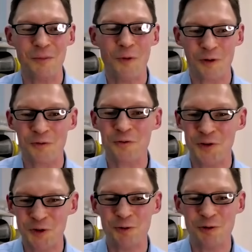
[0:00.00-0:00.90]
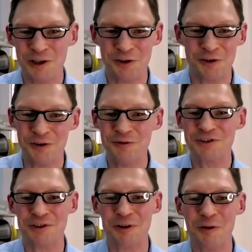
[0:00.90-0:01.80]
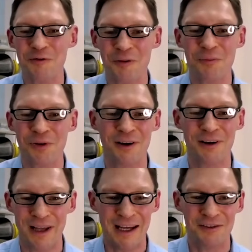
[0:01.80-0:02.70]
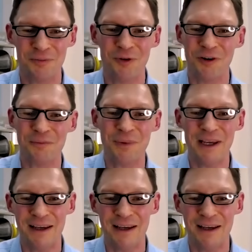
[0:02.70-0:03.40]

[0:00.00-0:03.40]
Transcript: the more fuel you use to go from point A to point